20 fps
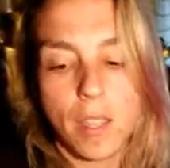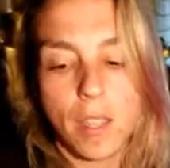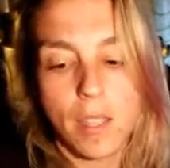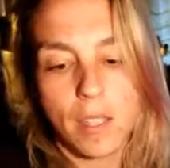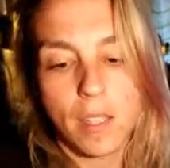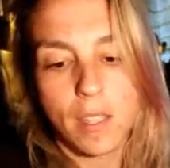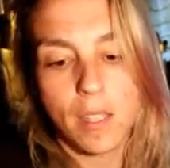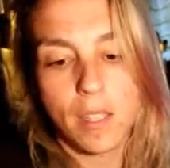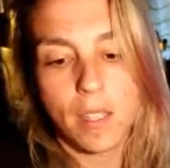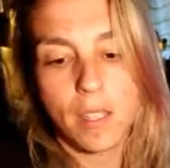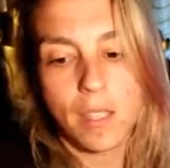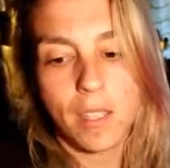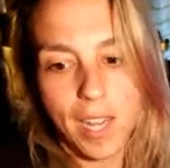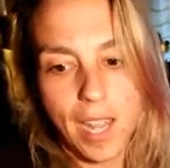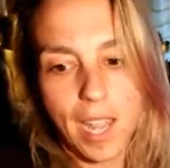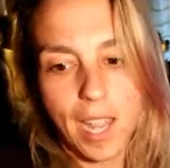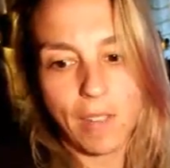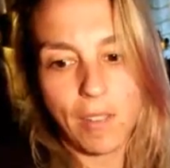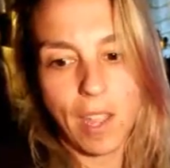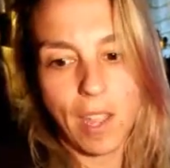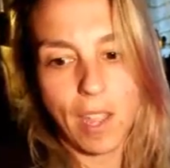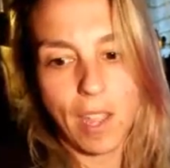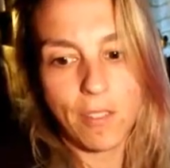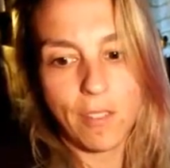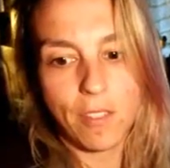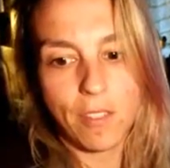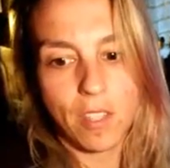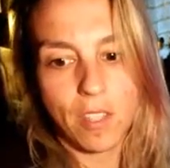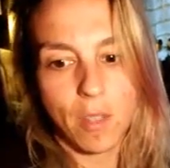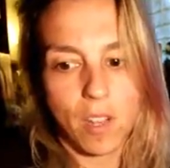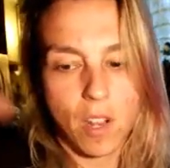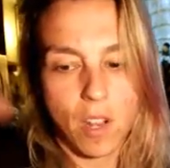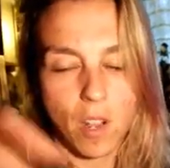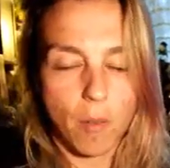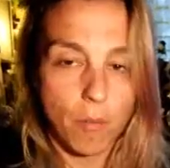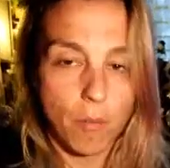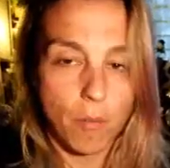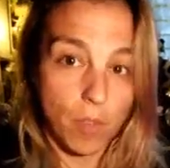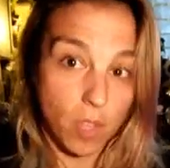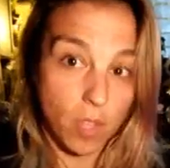You kind of have to have something
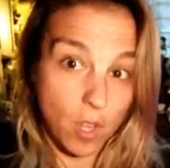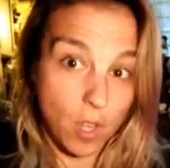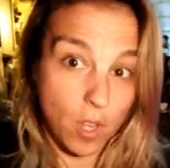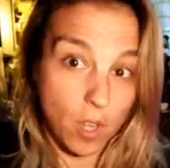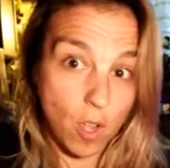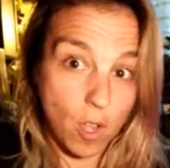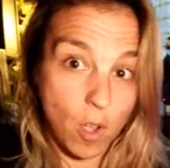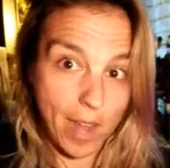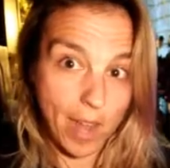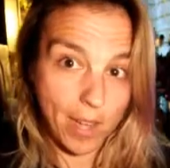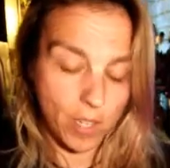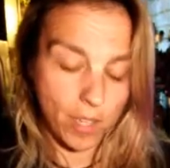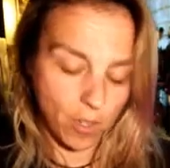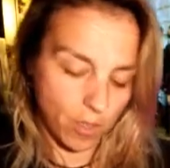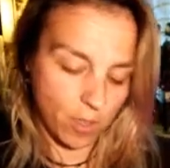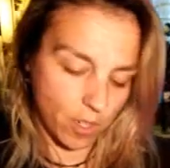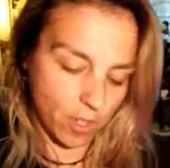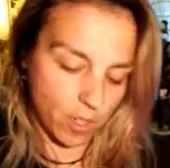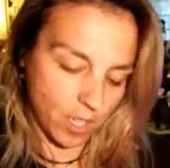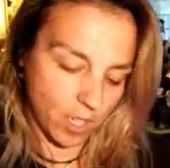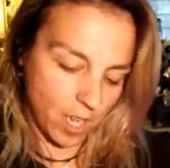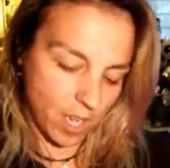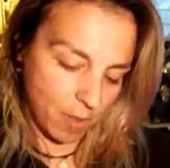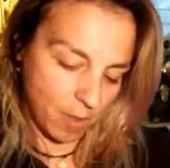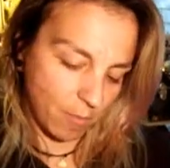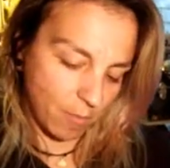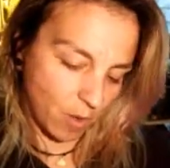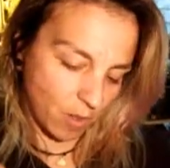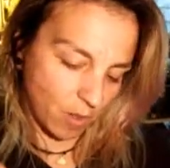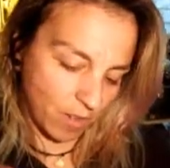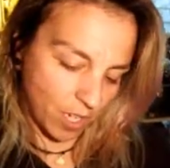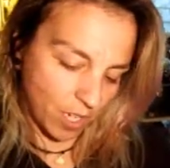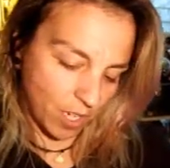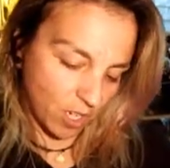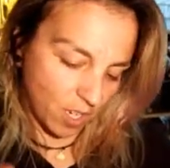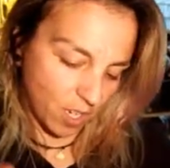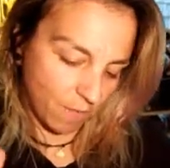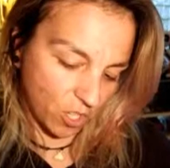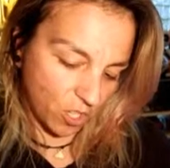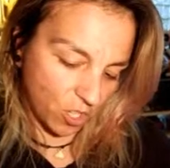to go back to, and there's got to be motivation. If this
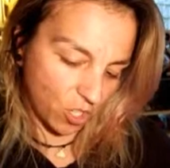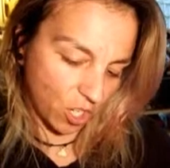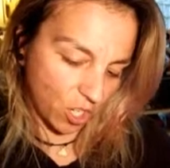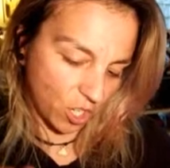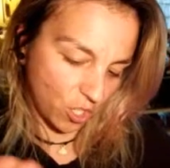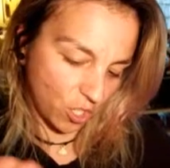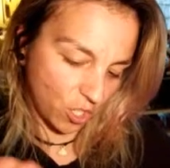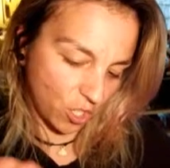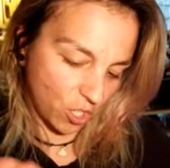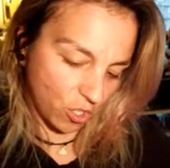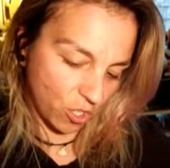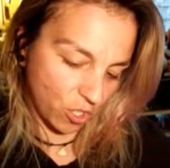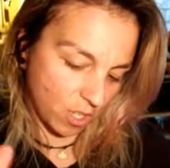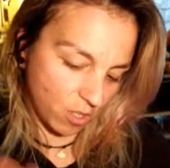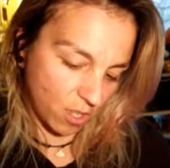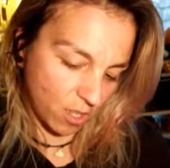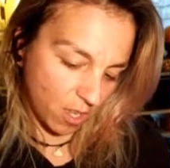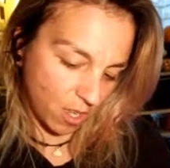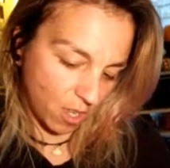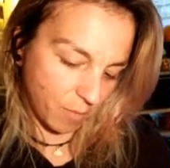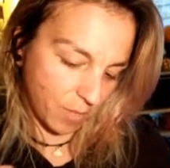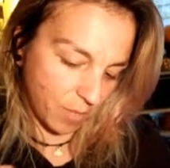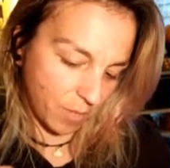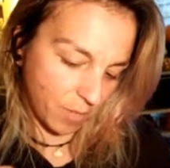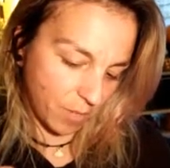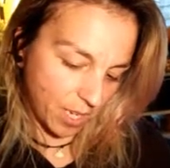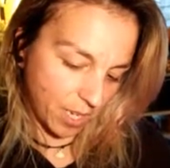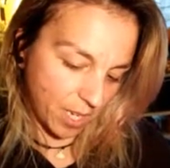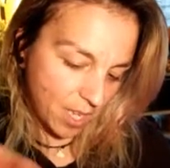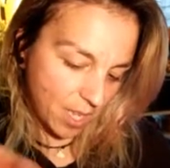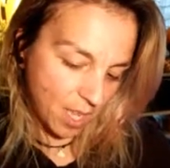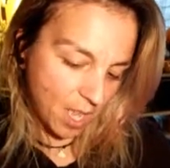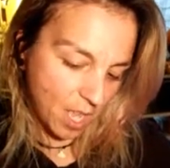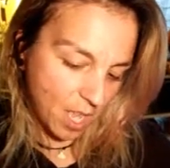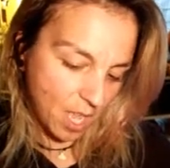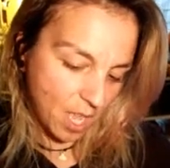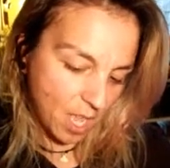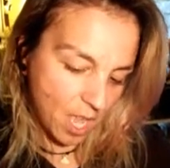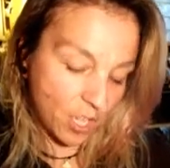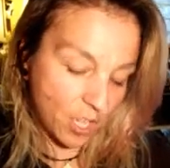is just your single company,
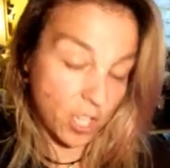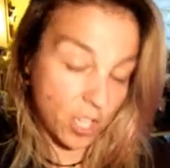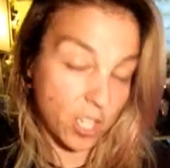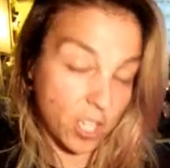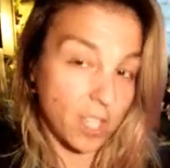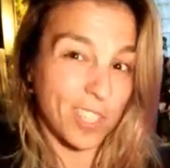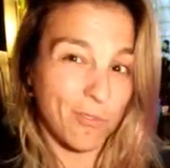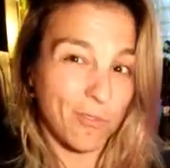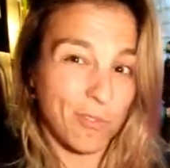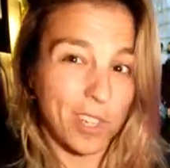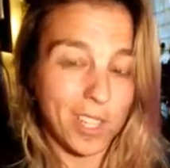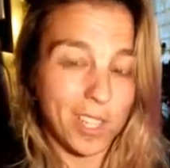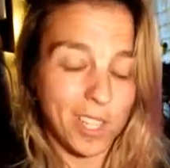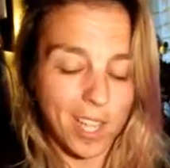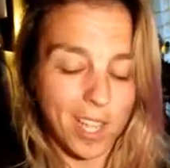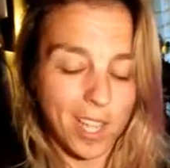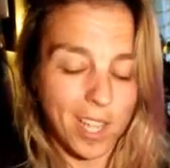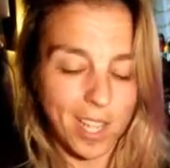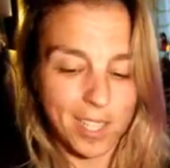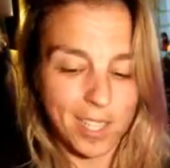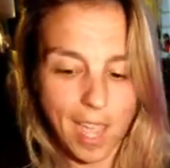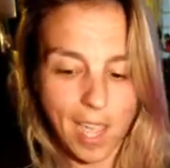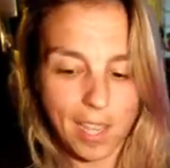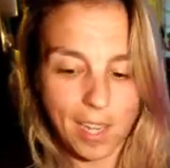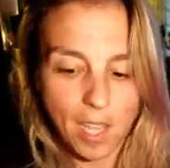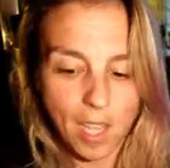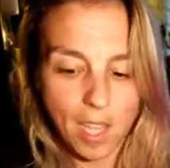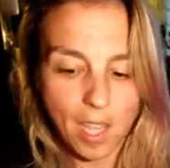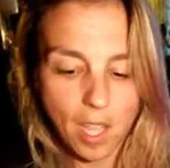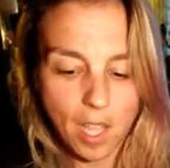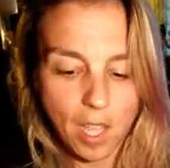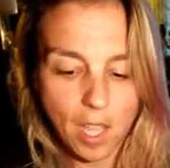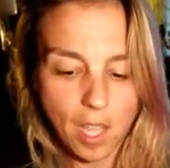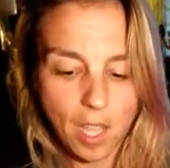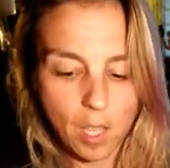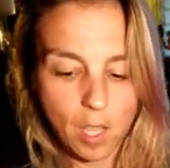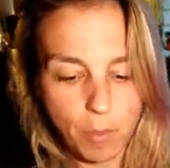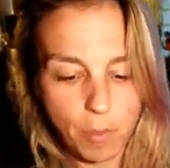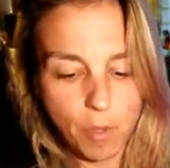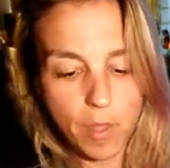just realize that the
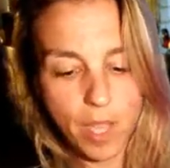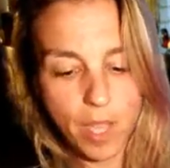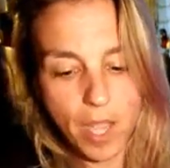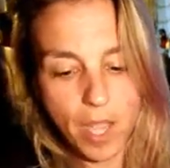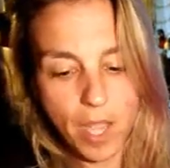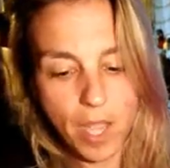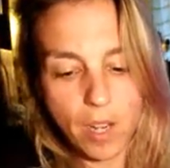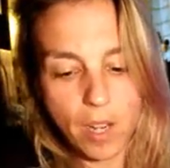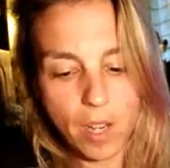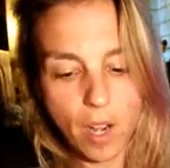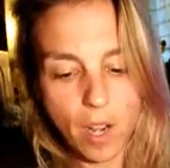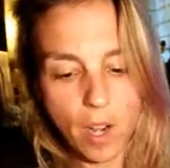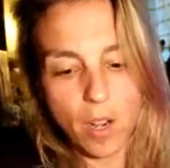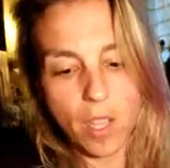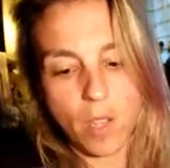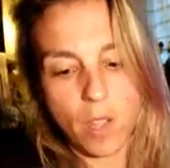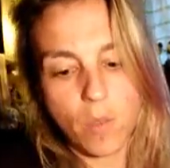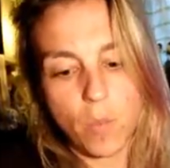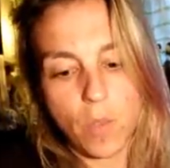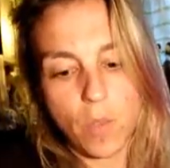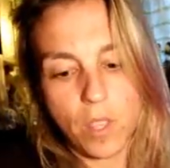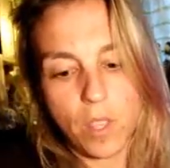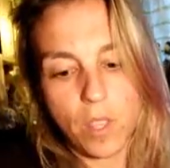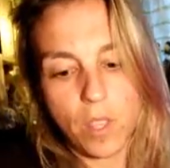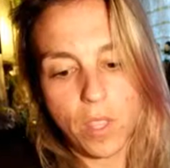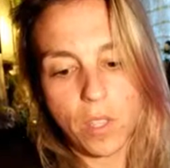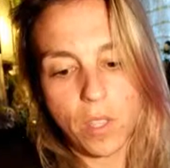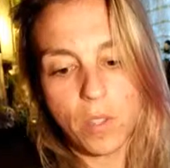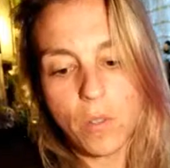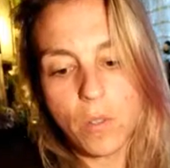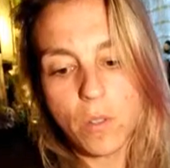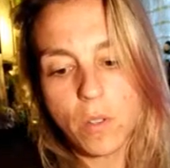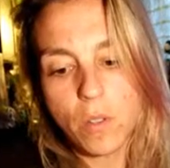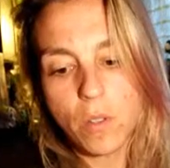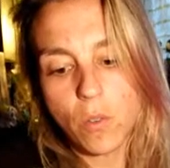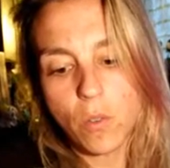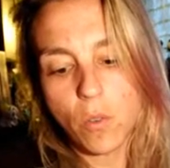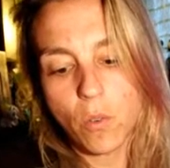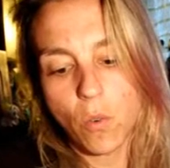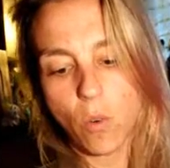people that are working with you
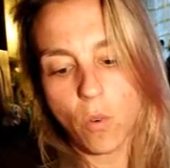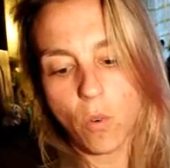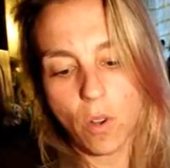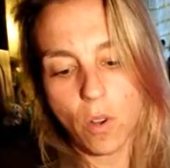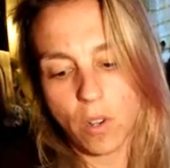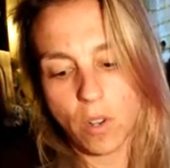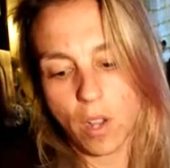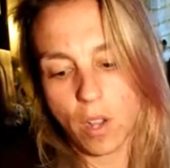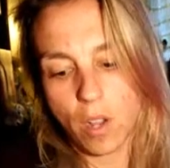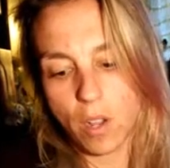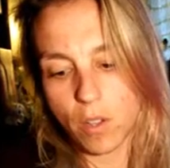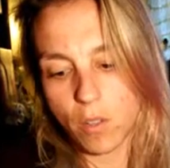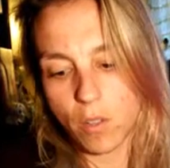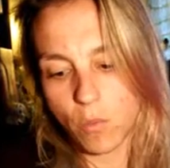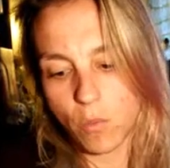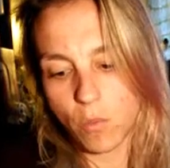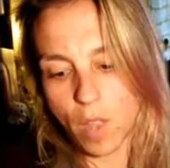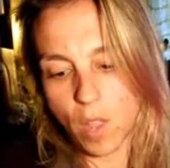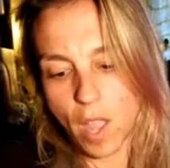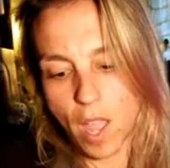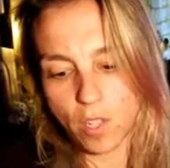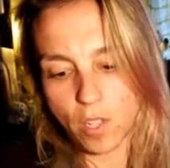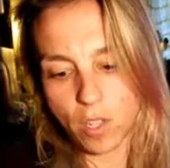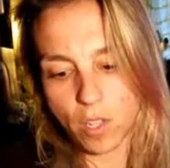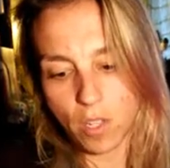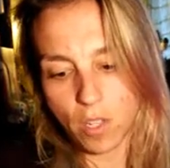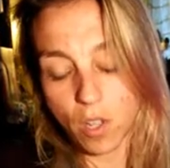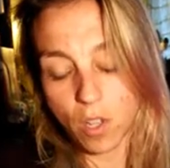or as your